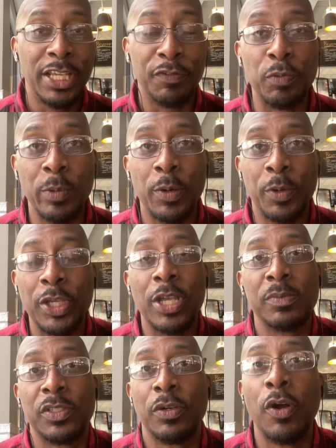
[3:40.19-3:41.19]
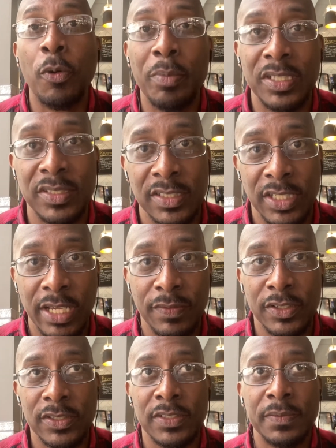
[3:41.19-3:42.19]
if you will, when it comes to their own business
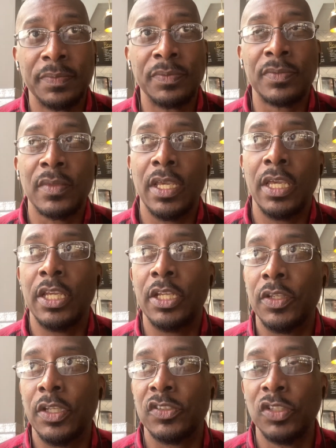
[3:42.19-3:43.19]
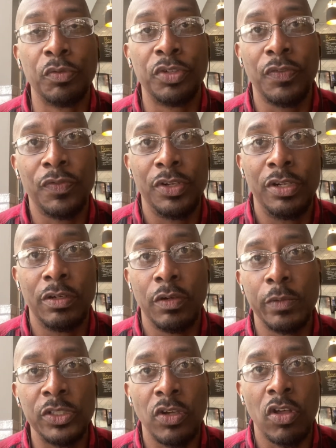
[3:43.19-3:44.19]
endeavors. And it's no different here when
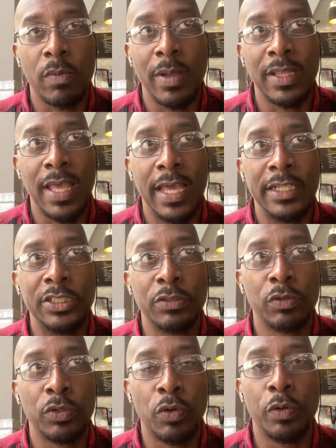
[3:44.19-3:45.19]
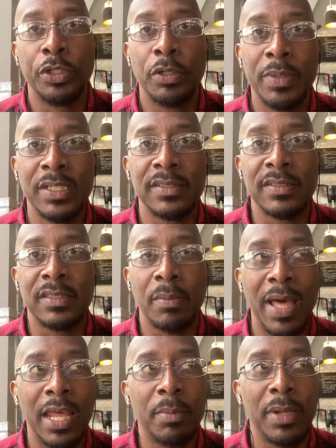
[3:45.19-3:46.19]
we talk about the ideal of growing your business. The
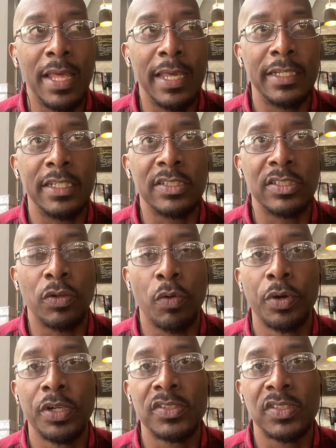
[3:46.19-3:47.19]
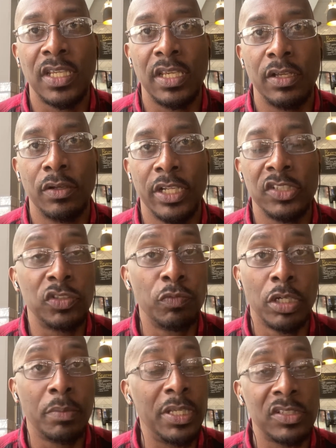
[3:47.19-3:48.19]
bottom line is, in order to scale, unless you want
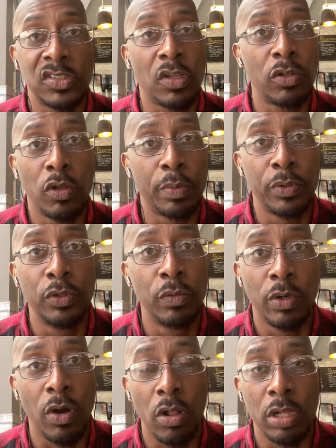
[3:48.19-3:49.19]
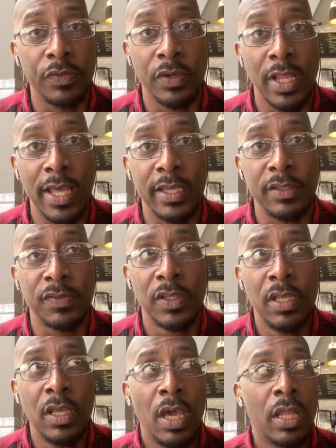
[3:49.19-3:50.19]
to be a solopreneur all of your life,
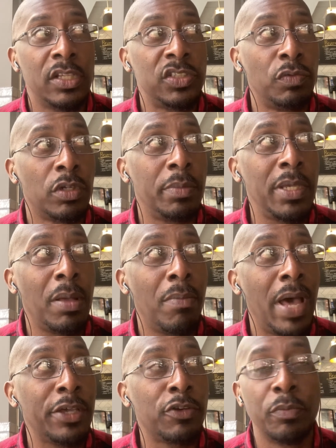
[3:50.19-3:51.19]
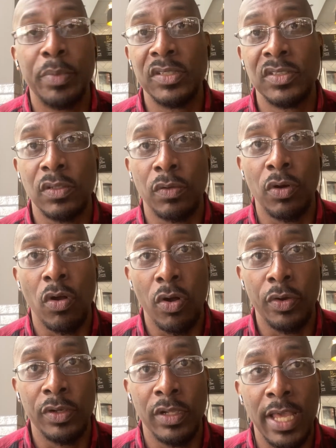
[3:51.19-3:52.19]
unless you want to be a micro business owner all
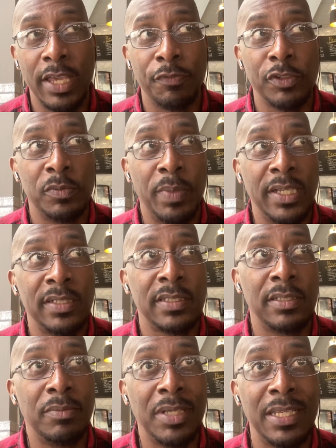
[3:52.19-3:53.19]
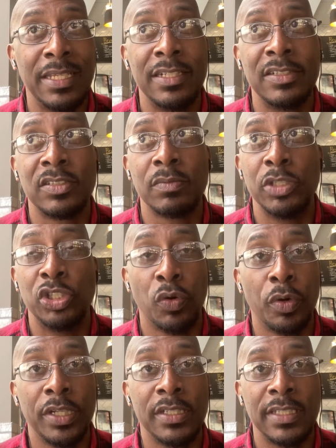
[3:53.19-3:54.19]
your life, which basically means the
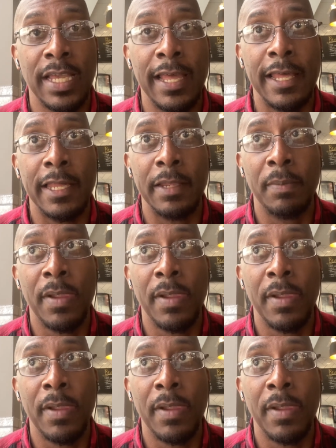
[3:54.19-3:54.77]
majority of time,